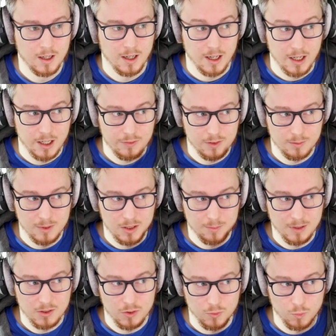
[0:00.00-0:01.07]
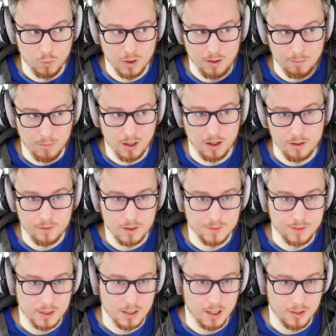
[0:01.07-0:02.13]
After Image makes you 1 block for
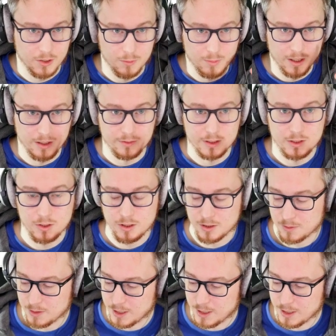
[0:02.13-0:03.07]
every card you play every turn,